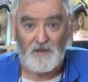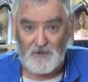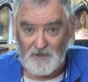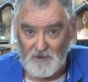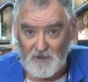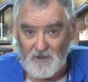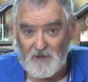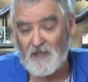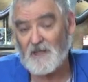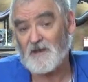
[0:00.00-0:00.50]

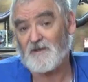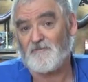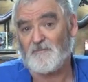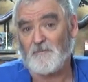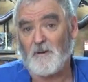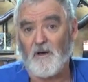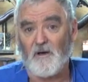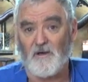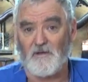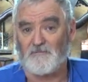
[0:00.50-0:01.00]
not out of
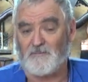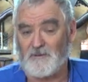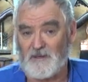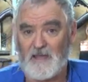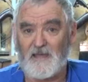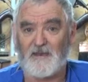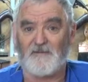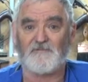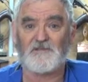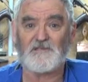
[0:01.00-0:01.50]
pine, but
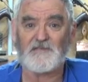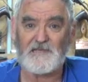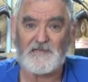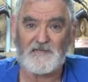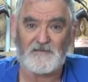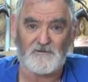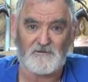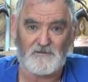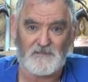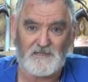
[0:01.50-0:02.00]
out of
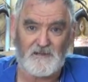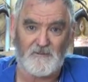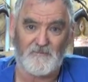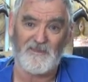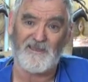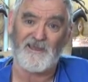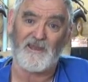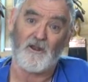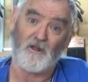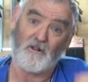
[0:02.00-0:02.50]
cedar or
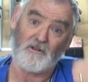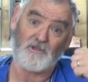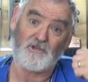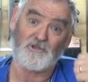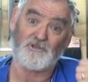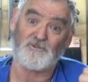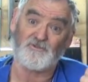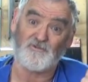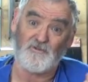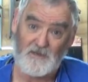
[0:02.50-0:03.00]
something, and I'll
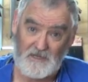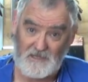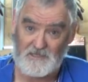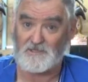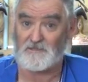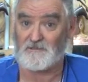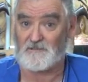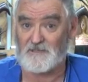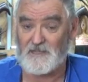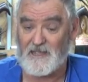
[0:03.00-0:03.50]
use
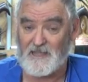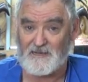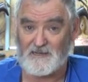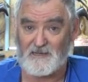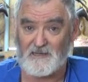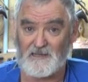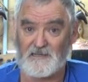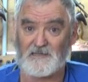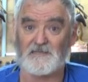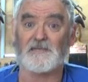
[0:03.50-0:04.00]
traditional
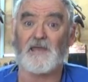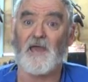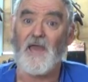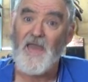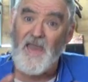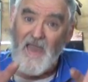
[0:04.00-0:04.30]
techniques.